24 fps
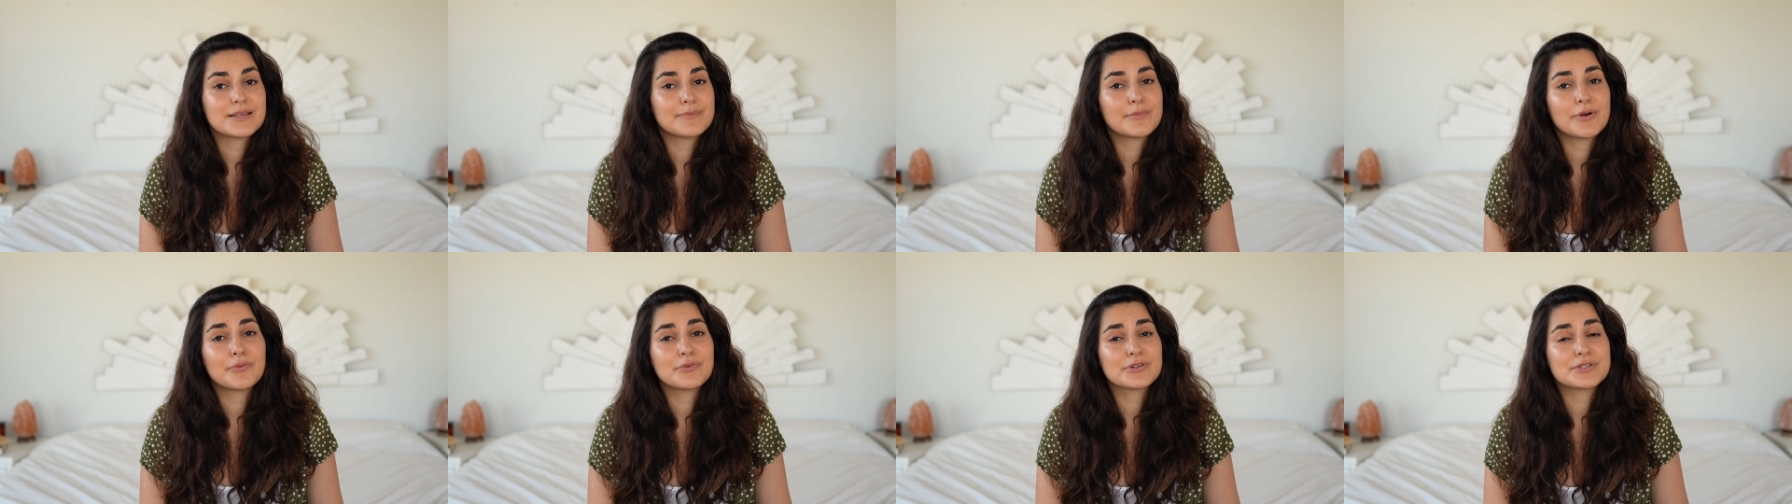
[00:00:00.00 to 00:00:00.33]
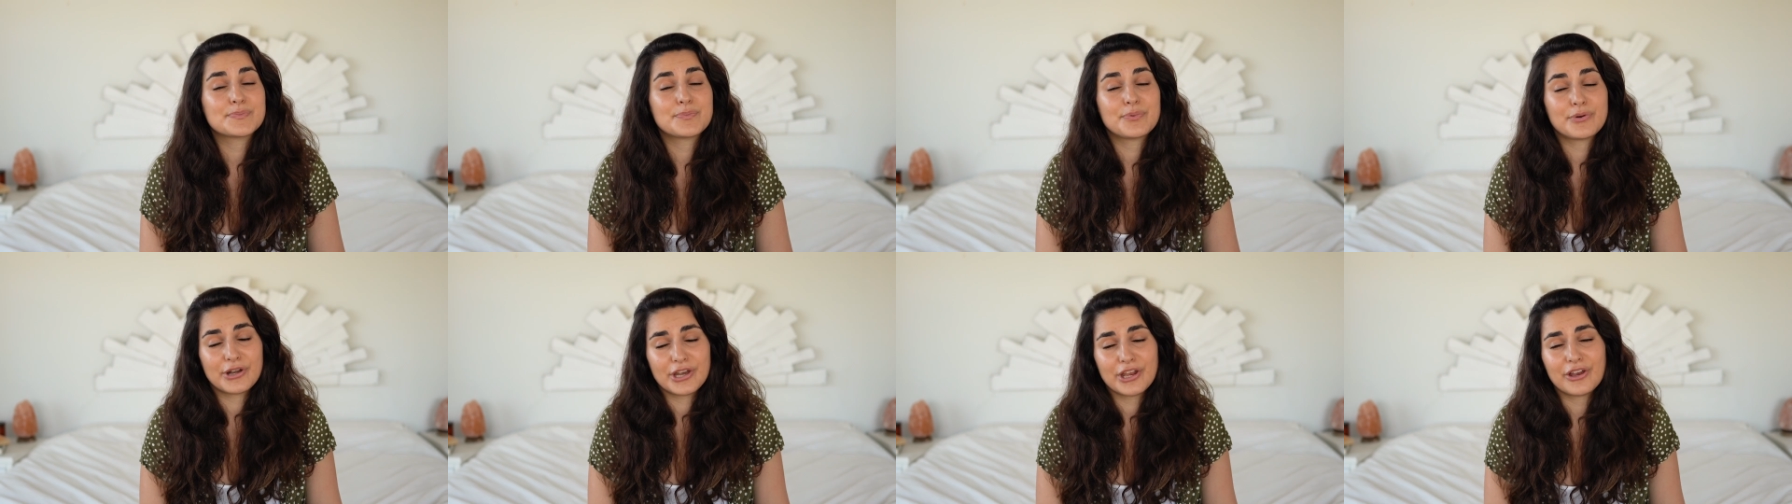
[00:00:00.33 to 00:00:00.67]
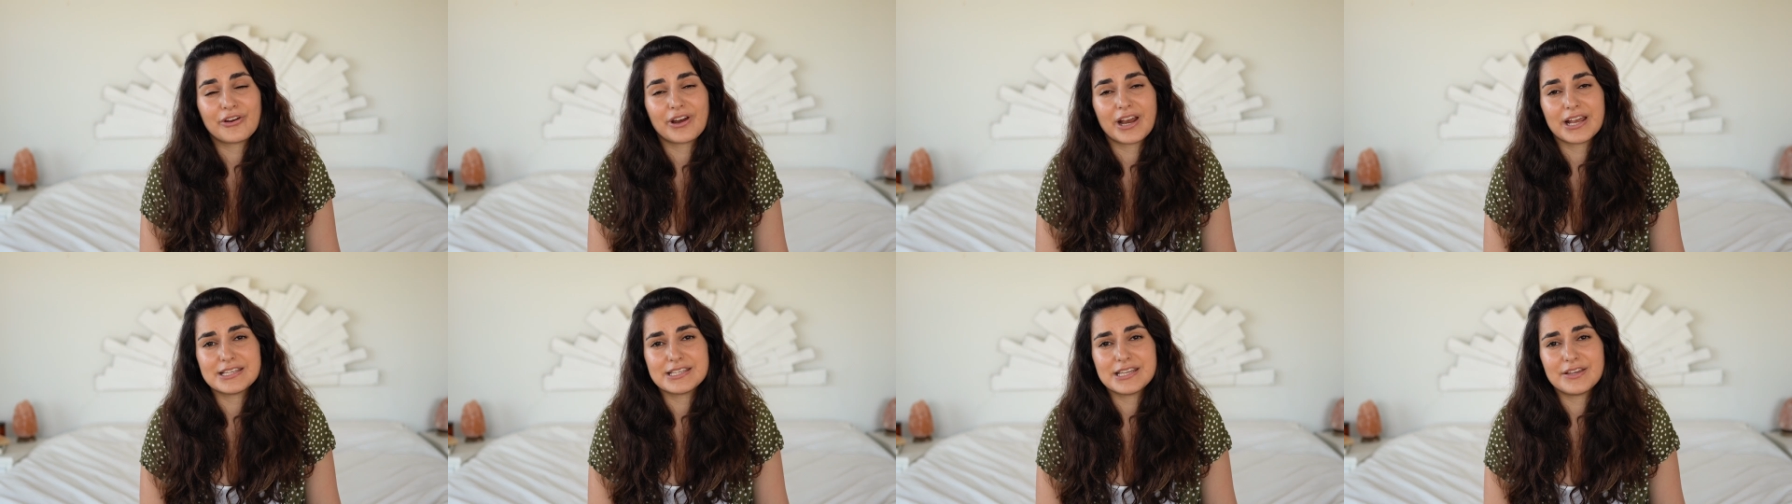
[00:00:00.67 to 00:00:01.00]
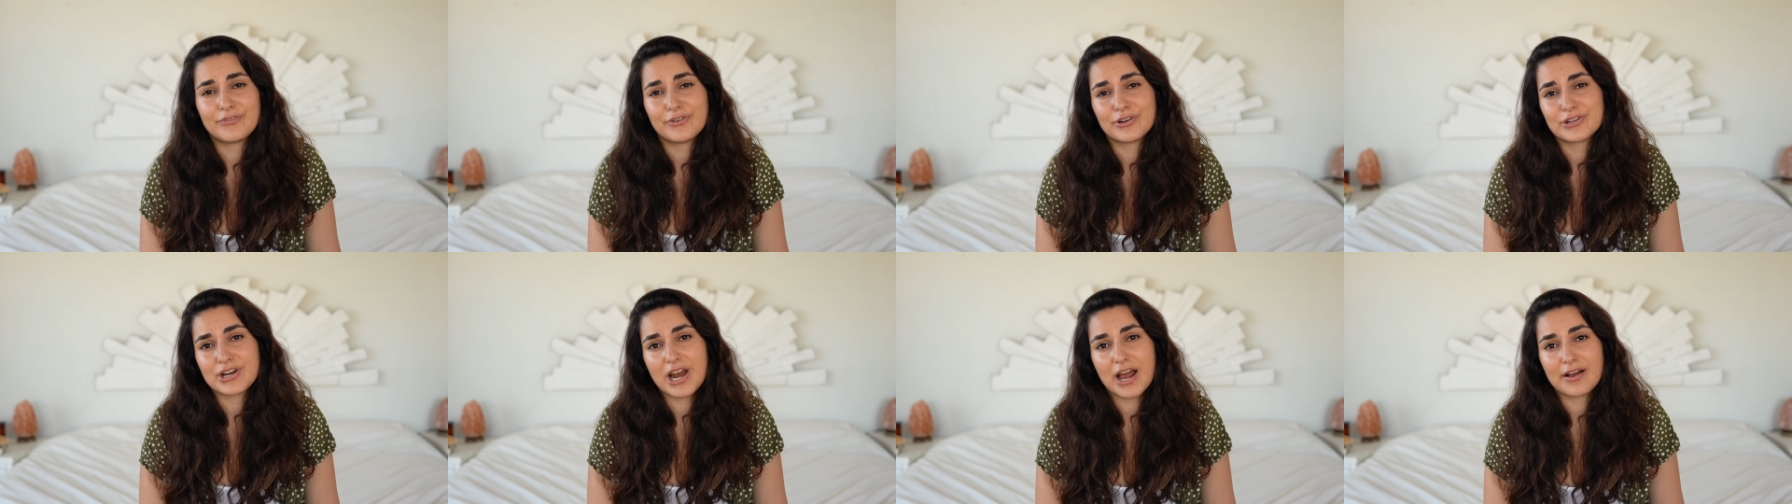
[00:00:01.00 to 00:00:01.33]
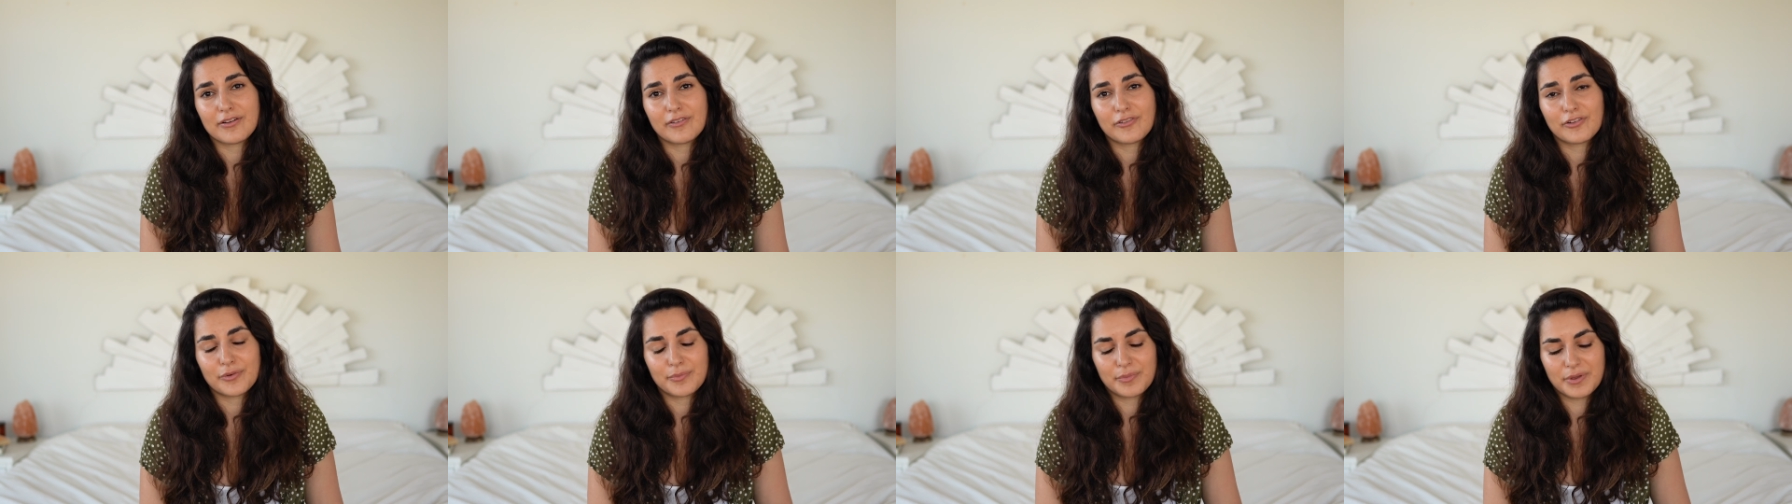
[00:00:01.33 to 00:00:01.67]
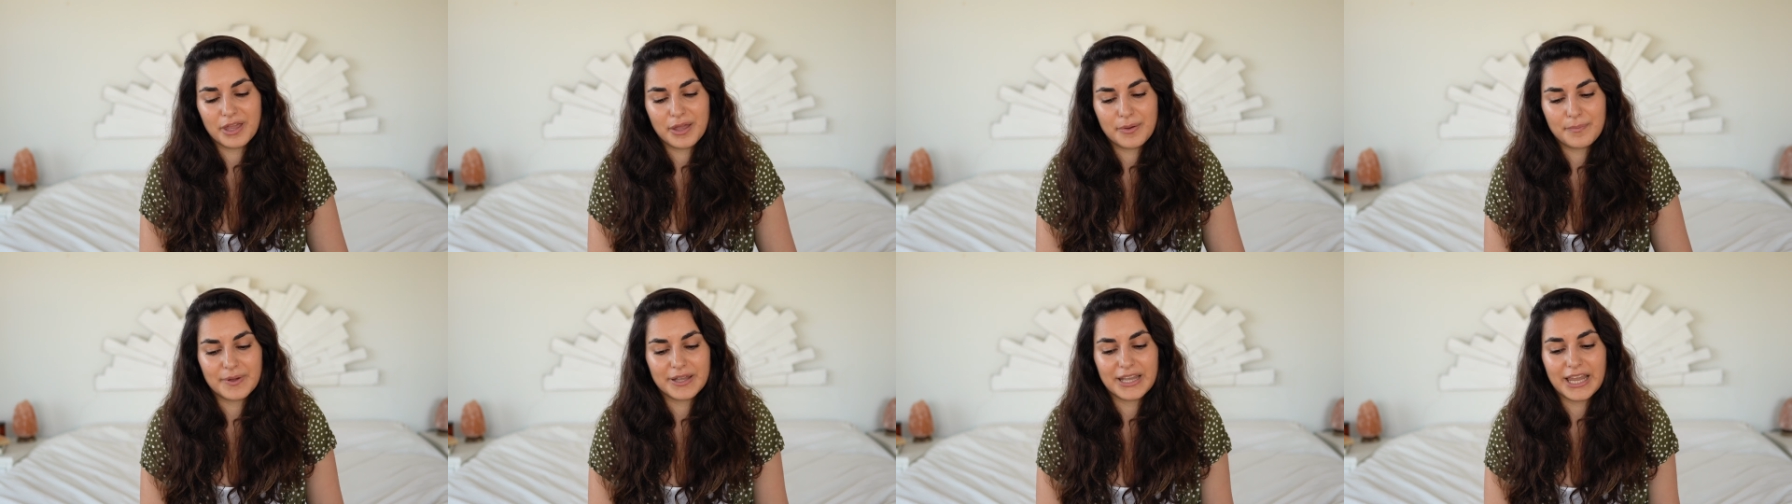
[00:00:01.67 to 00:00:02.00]
summer was pretty crazy for travel for
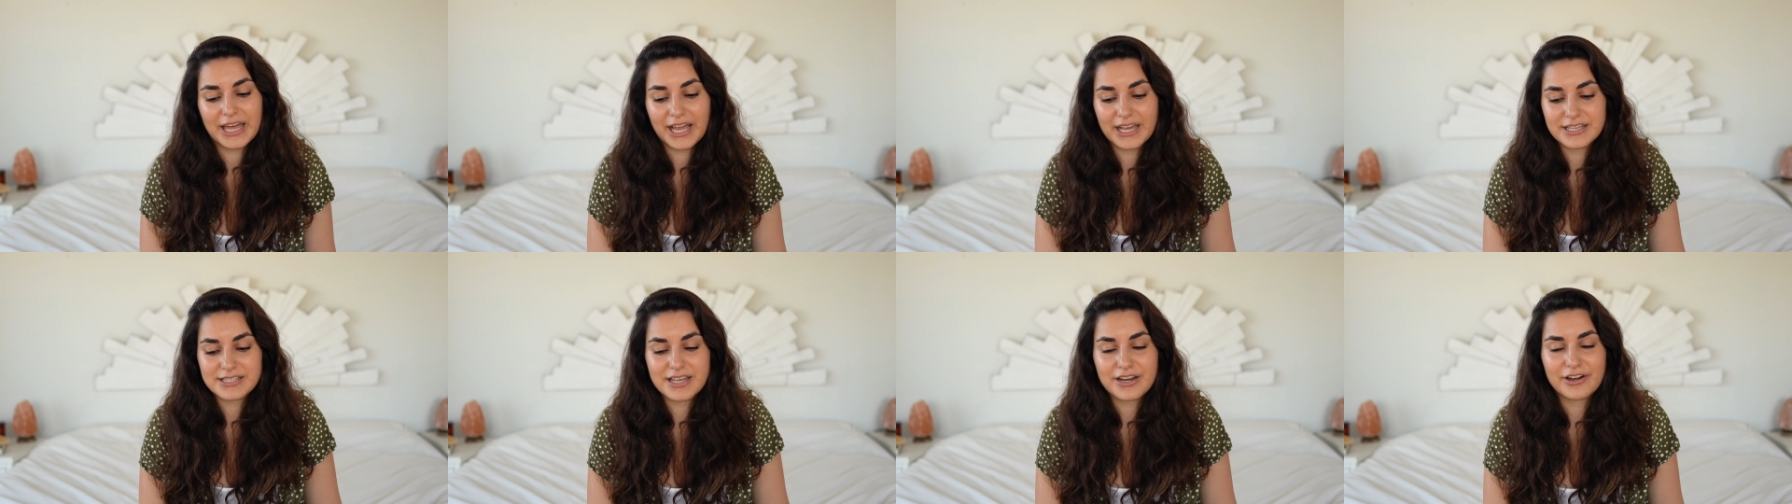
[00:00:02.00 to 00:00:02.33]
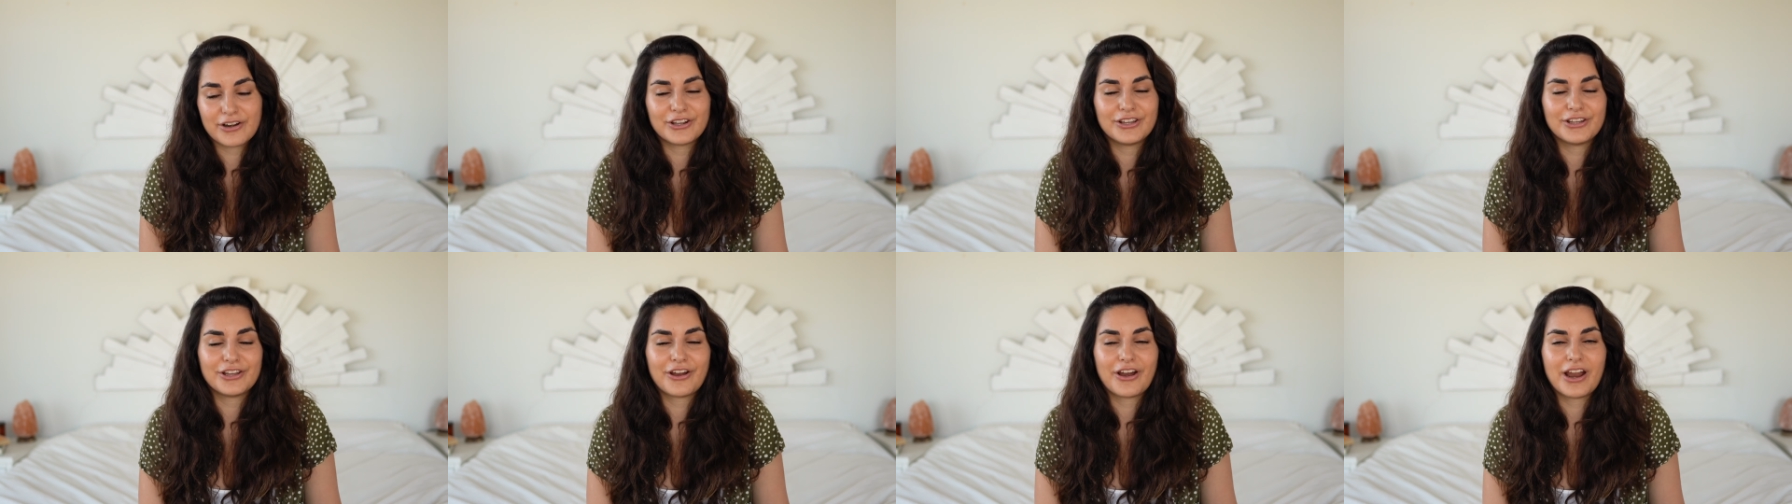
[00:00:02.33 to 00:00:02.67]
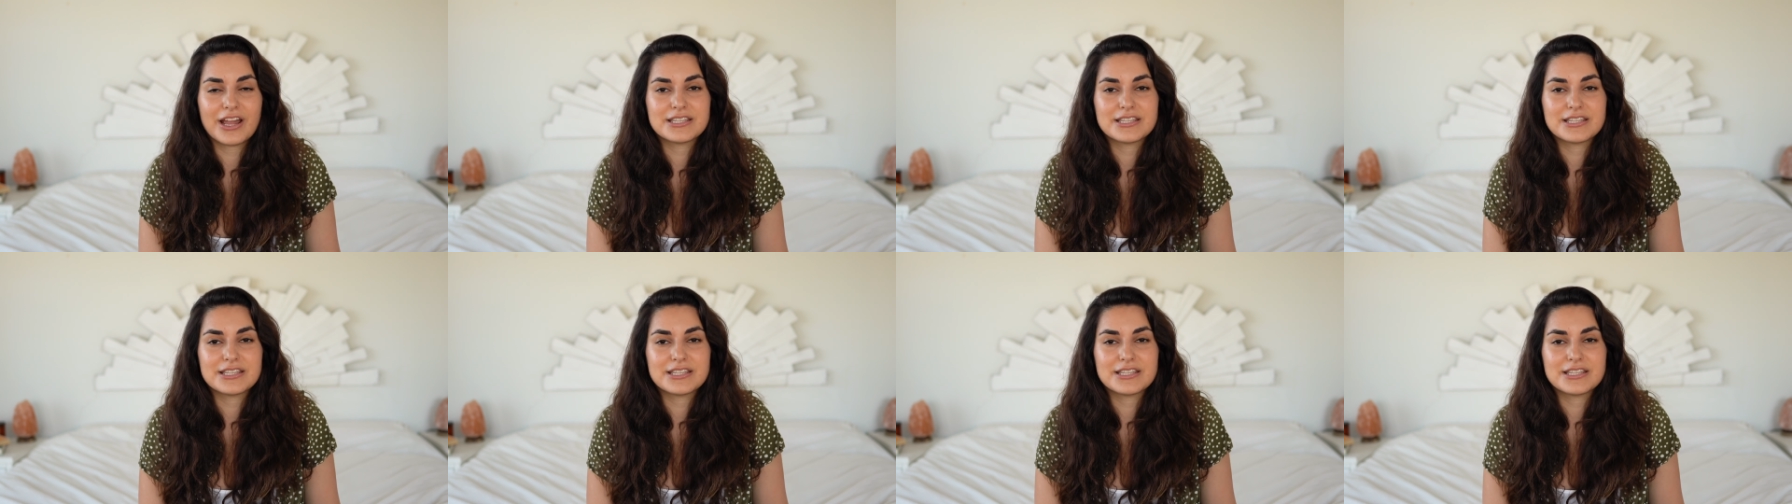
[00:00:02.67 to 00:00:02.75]
me, but like I said earlier,